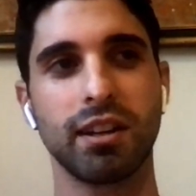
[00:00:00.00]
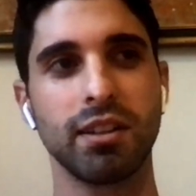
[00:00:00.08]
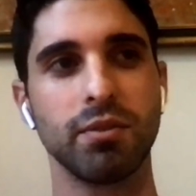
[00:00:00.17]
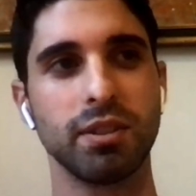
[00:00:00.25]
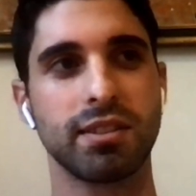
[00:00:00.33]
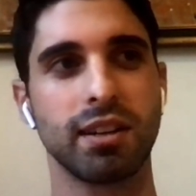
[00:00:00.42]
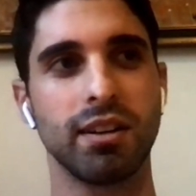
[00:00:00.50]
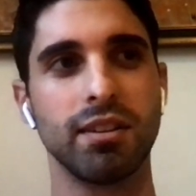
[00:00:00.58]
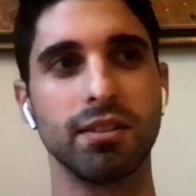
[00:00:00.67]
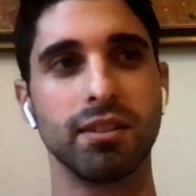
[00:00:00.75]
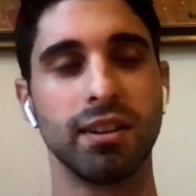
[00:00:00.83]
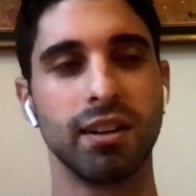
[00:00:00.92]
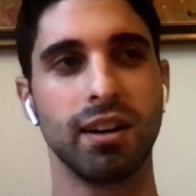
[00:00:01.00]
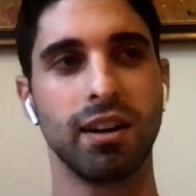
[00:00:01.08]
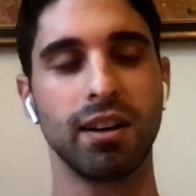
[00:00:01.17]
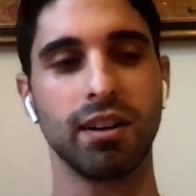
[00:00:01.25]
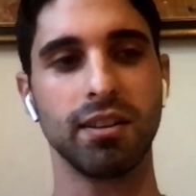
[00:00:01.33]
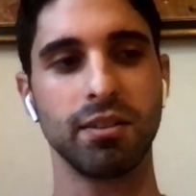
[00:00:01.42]
I even tell
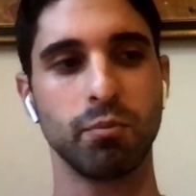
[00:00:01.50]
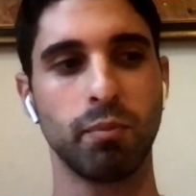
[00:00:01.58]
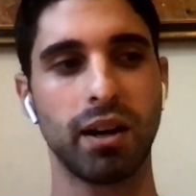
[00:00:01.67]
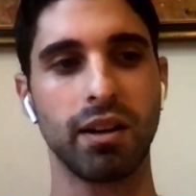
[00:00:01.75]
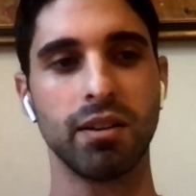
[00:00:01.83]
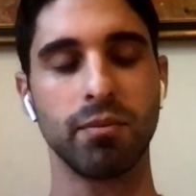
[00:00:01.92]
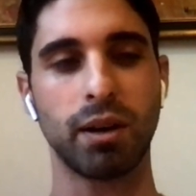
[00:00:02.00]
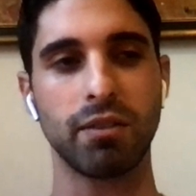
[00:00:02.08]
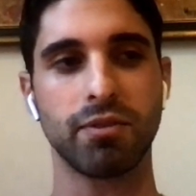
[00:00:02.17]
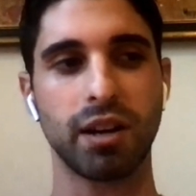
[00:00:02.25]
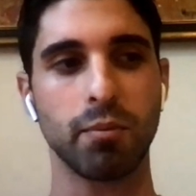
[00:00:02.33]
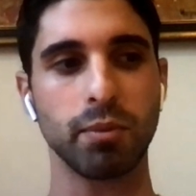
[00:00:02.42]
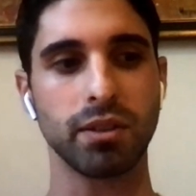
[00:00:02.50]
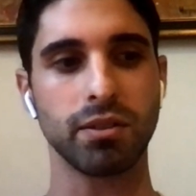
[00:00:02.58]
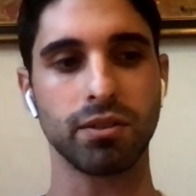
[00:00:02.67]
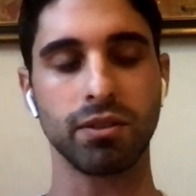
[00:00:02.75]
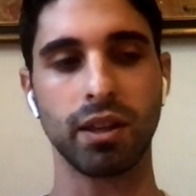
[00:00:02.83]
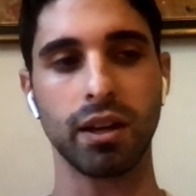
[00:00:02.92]
uh, my my family
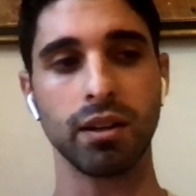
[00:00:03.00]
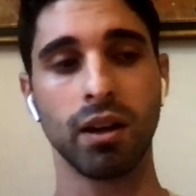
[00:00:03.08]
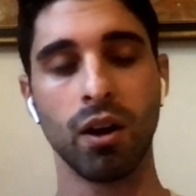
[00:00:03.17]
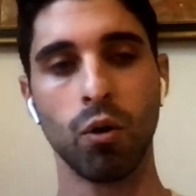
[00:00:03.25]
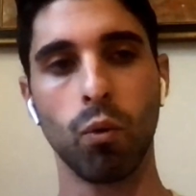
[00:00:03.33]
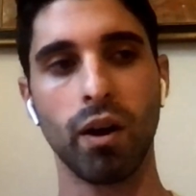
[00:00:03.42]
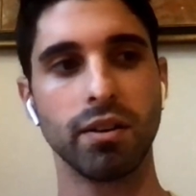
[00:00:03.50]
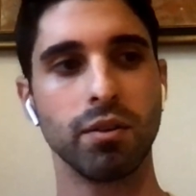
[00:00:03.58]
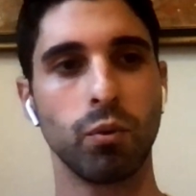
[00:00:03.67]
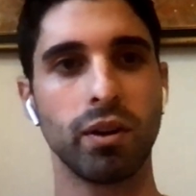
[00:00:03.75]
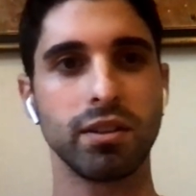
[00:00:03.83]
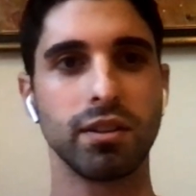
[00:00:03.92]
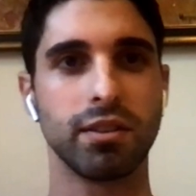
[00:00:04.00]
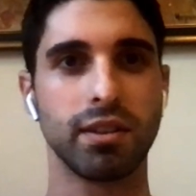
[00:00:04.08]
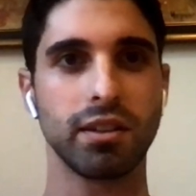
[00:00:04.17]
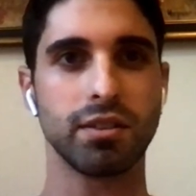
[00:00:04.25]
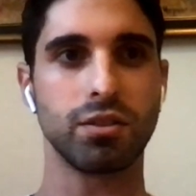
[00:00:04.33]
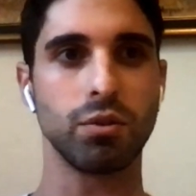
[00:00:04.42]
that when when good
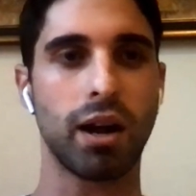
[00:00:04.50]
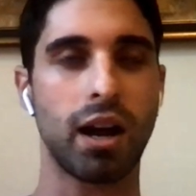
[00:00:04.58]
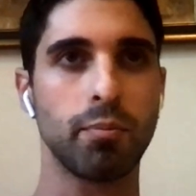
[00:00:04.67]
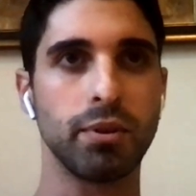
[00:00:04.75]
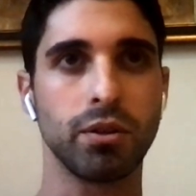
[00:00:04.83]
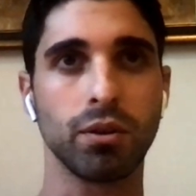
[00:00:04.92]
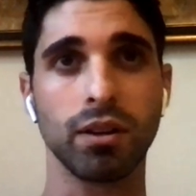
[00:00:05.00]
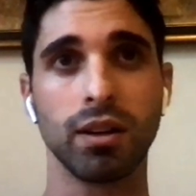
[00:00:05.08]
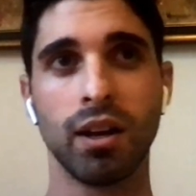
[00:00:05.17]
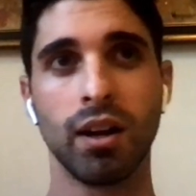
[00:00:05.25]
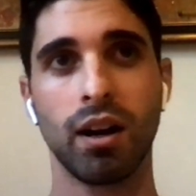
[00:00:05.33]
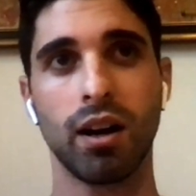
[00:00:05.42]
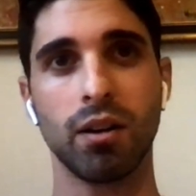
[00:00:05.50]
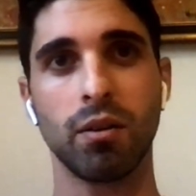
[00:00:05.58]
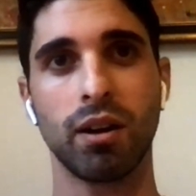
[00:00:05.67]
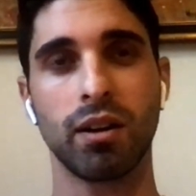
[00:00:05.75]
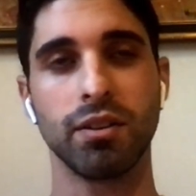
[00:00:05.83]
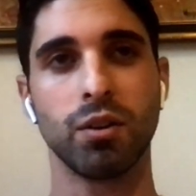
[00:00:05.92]
things do happen or
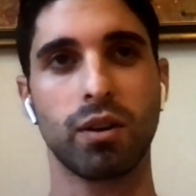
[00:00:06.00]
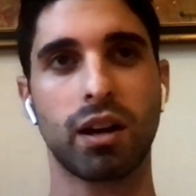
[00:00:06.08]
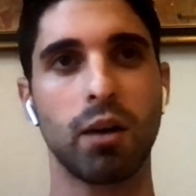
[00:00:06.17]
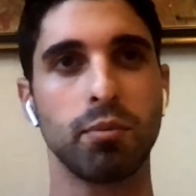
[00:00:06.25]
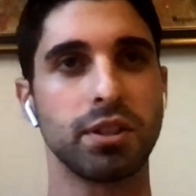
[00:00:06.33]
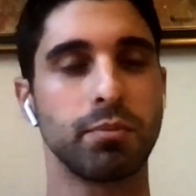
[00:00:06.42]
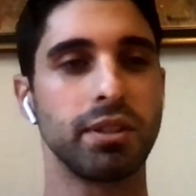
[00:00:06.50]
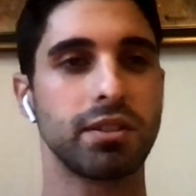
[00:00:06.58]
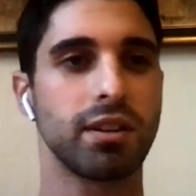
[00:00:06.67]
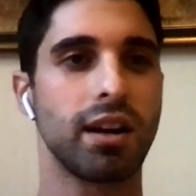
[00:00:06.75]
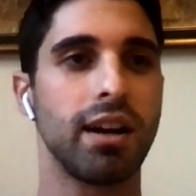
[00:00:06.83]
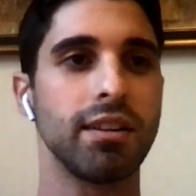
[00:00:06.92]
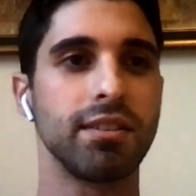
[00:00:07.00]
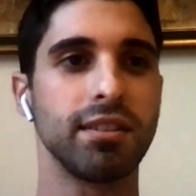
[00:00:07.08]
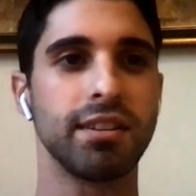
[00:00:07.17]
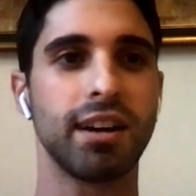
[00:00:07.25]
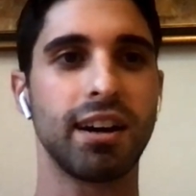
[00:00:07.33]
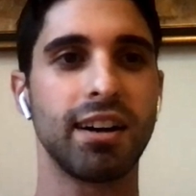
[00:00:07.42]
uh, you know accomplishments are had to
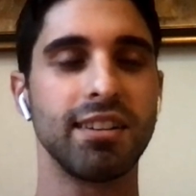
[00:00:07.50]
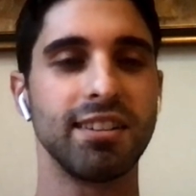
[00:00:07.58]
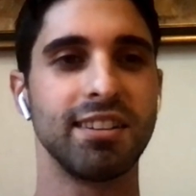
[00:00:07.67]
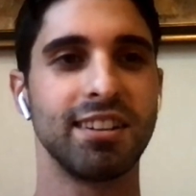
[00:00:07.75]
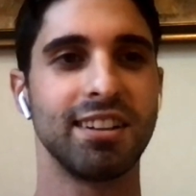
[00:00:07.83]
not